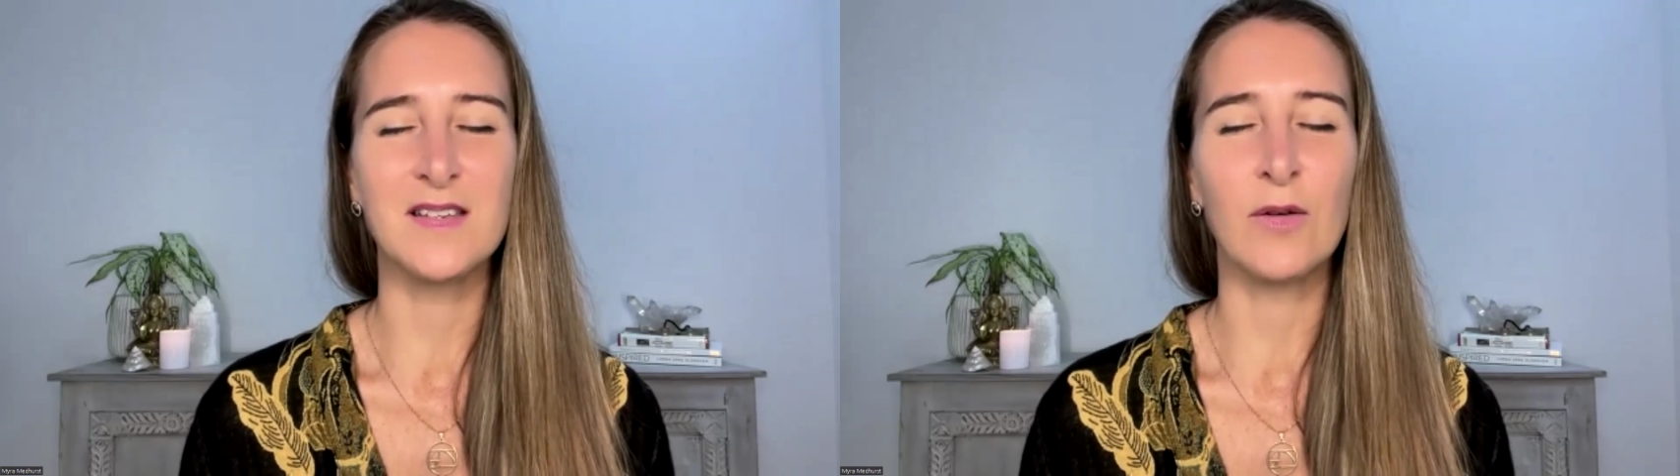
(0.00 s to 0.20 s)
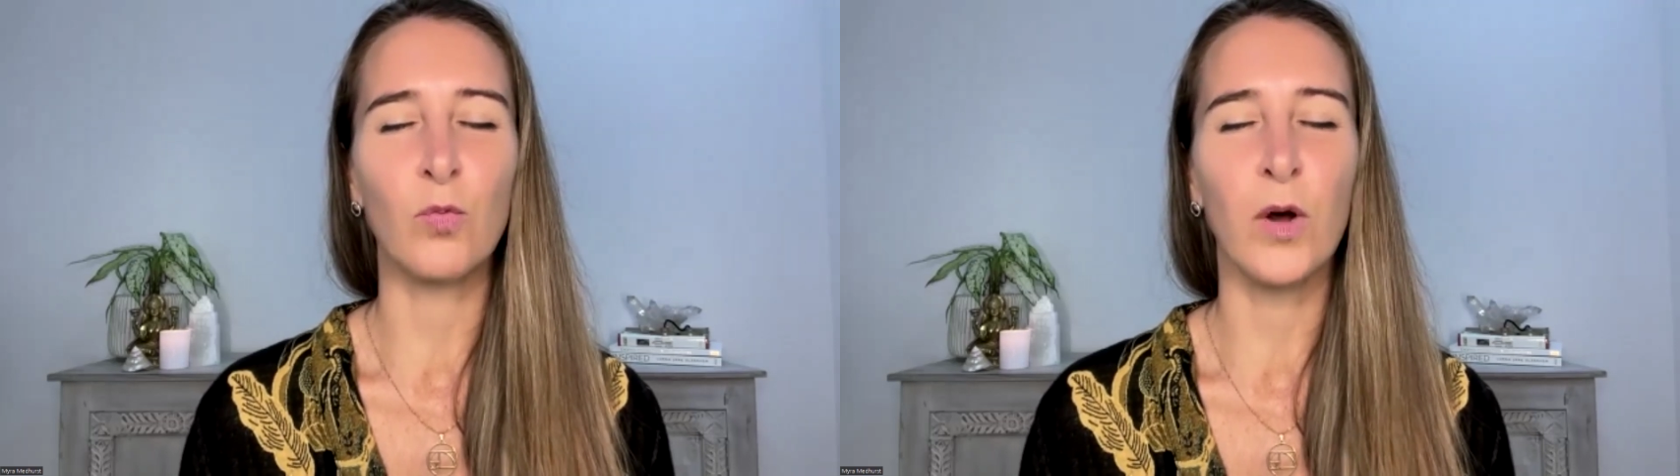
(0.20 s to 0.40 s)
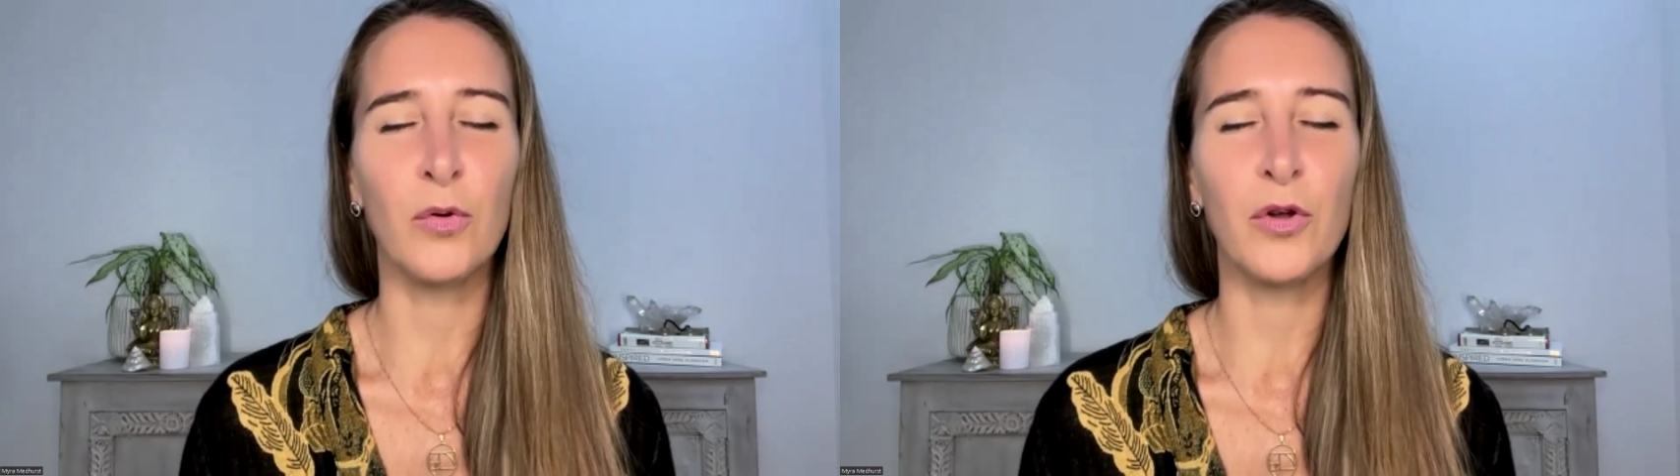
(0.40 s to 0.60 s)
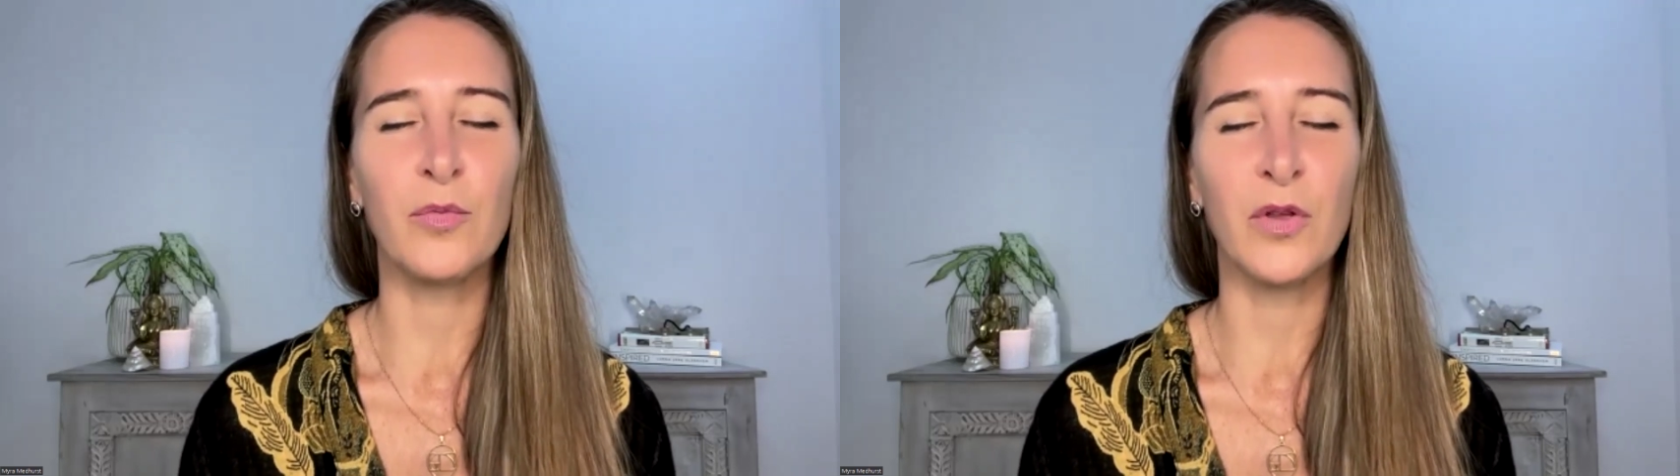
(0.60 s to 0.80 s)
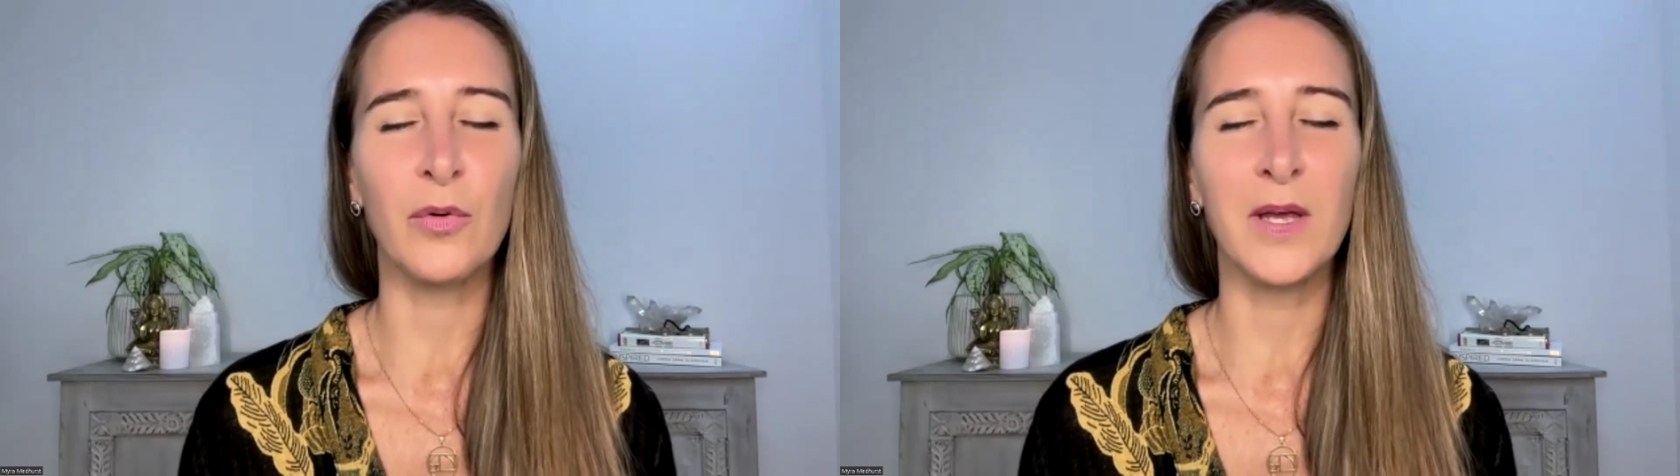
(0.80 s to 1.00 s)
and
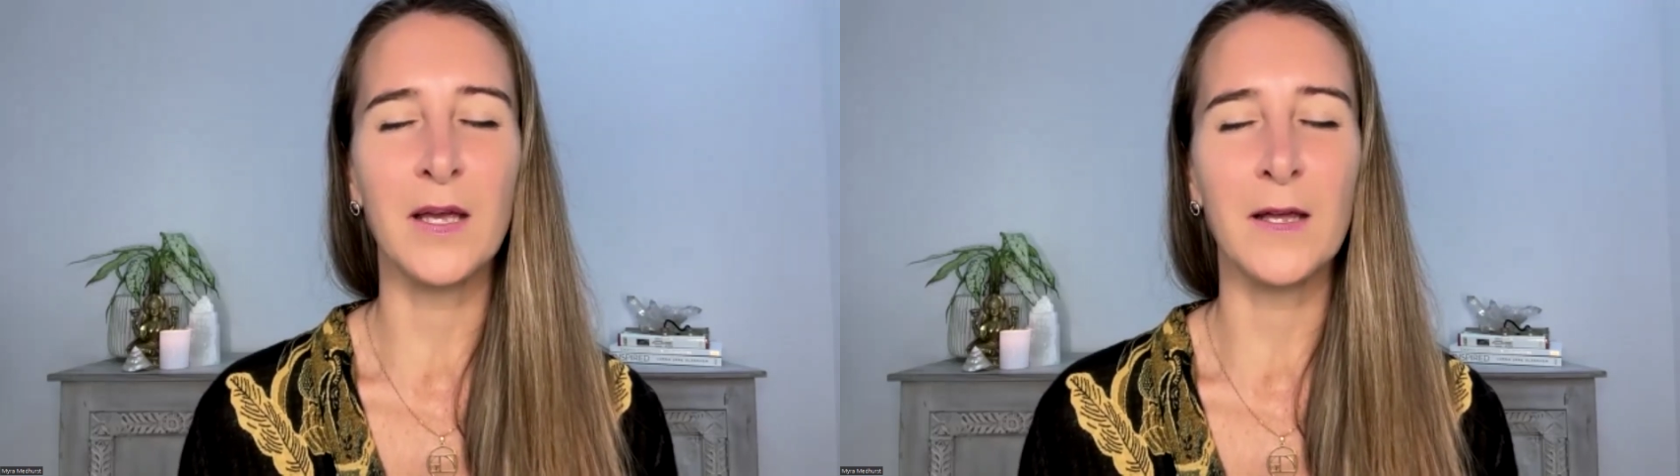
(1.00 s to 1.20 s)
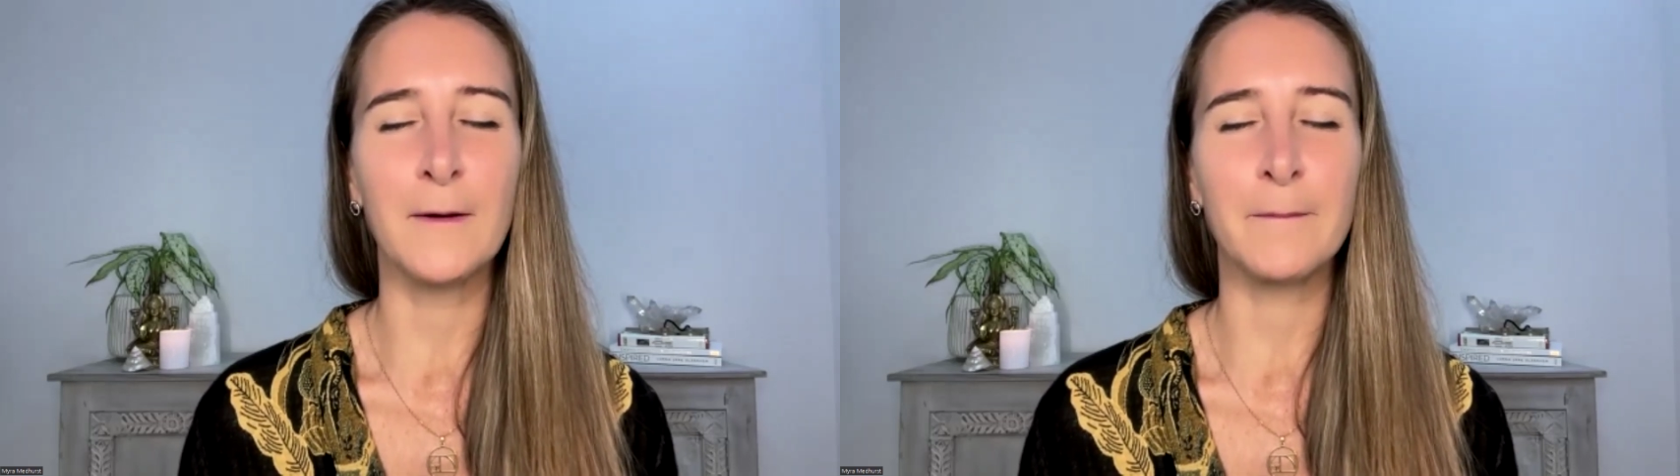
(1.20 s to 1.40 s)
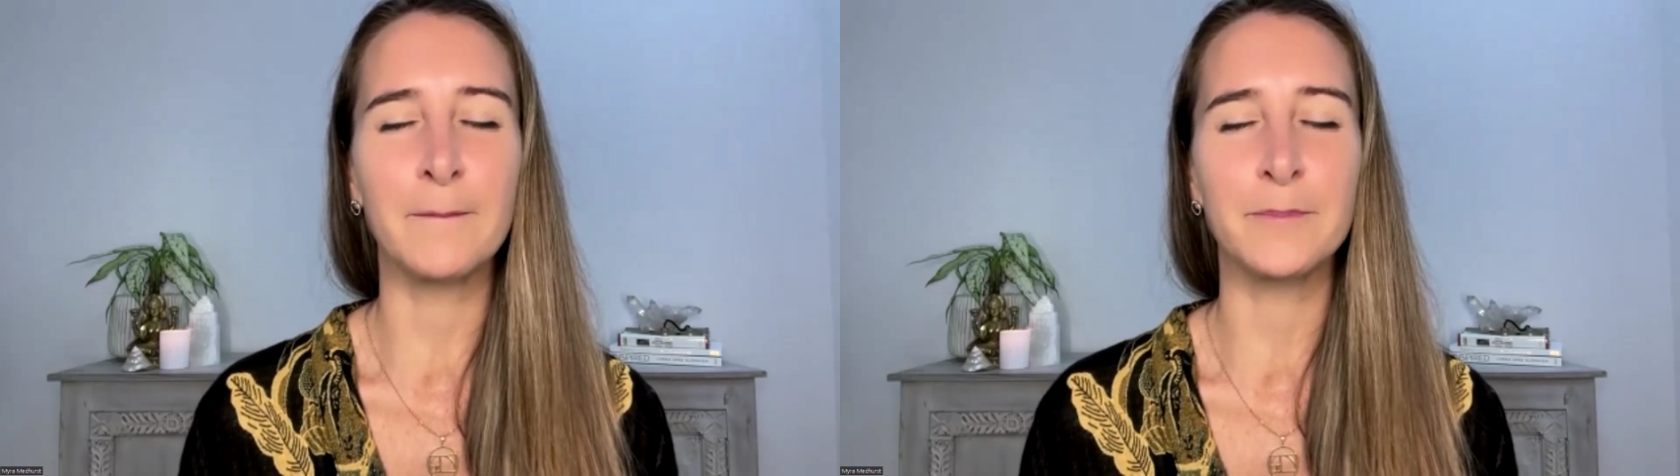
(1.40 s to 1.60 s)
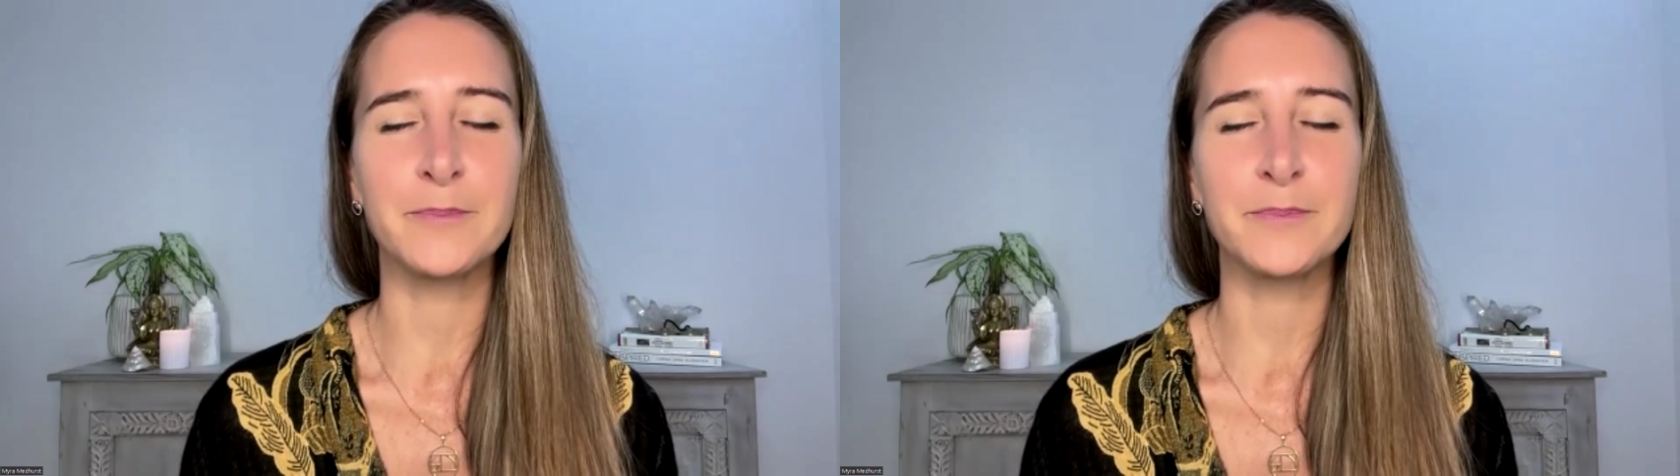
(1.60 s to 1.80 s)
welcome you in,